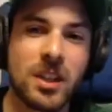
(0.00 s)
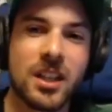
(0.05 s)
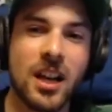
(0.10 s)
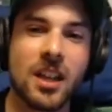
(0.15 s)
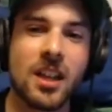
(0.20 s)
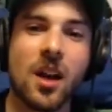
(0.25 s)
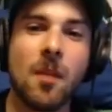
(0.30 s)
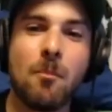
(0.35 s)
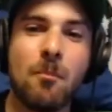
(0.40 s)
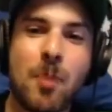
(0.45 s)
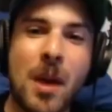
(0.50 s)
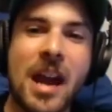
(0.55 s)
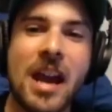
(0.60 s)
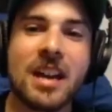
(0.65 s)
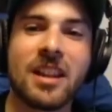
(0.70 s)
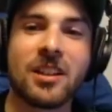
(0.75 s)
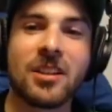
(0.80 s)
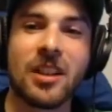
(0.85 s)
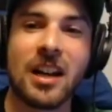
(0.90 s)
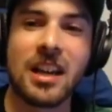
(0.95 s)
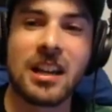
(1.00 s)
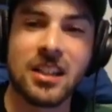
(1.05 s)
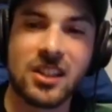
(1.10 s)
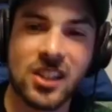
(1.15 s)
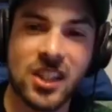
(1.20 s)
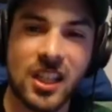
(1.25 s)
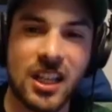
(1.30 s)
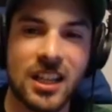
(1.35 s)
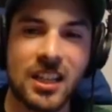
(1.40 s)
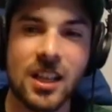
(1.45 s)
got a banner
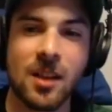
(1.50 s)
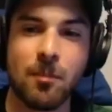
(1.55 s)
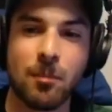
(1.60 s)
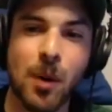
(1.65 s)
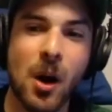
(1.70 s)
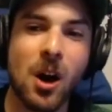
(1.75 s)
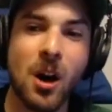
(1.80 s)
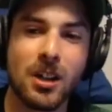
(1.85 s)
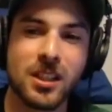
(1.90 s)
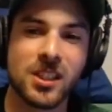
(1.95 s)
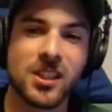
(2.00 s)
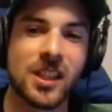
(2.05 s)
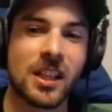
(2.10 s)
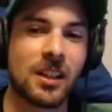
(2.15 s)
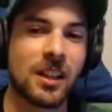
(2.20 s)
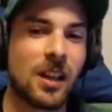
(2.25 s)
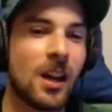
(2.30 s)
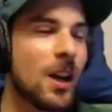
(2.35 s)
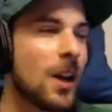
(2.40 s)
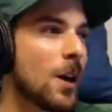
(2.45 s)
18 in Boston.